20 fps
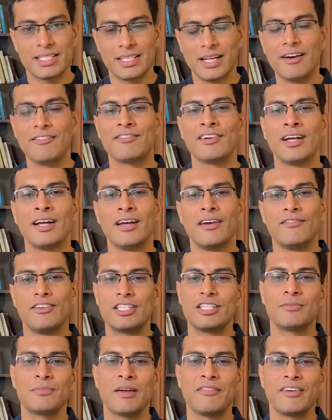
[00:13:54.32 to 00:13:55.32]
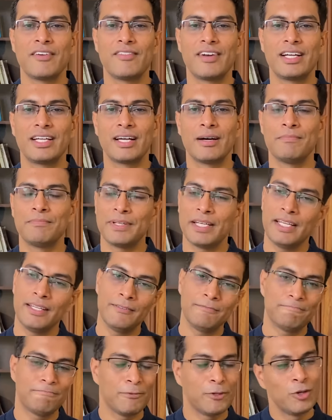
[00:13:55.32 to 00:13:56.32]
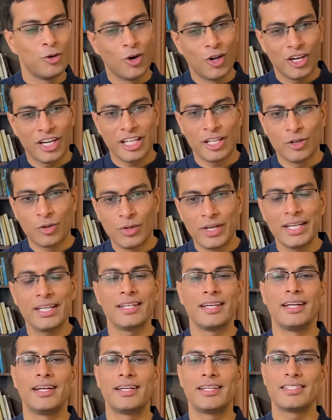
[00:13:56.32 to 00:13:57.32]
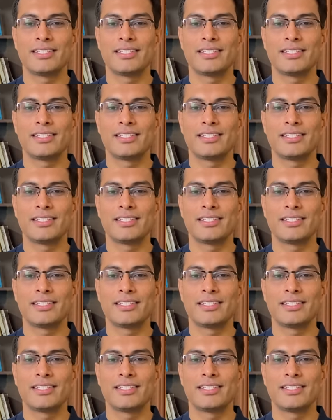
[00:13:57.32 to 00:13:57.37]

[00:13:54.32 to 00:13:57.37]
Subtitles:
stuff. Which is my favorite company? You already know it. It